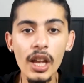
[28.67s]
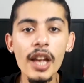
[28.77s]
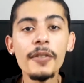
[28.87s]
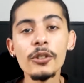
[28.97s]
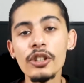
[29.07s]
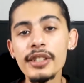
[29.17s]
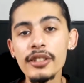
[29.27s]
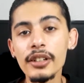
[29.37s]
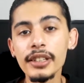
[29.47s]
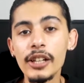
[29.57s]
If you're just
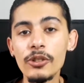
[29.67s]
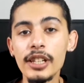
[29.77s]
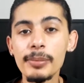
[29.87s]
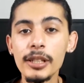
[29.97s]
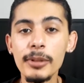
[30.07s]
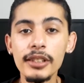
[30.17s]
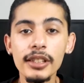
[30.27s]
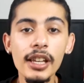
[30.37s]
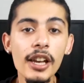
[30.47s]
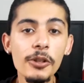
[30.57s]
starting and you're experimenting,